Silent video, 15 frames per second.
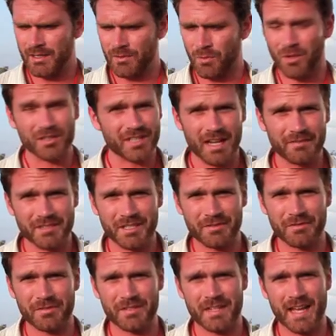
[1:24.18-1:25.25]
works obviously
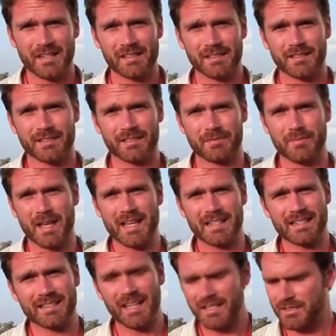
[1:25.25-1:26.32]
through the satellite system
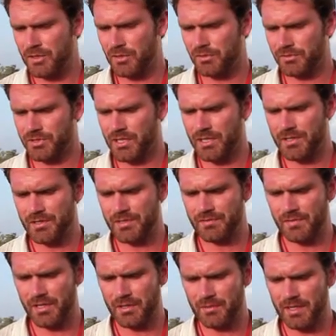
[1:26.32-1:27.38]
and doesn't hold charges
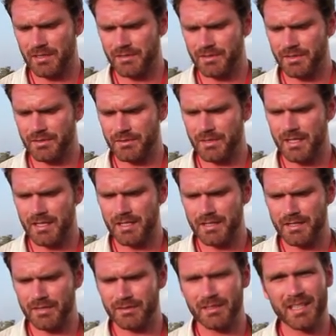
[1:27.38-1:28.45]
very well, so
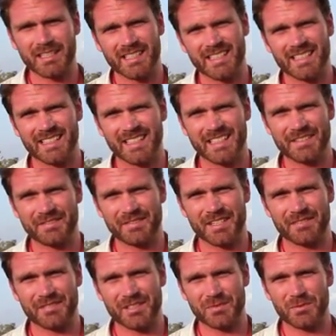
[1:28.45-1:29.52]
you're lucky
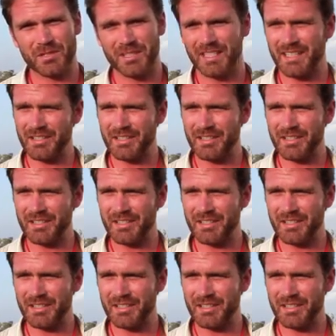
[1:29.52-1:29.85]
if it's working.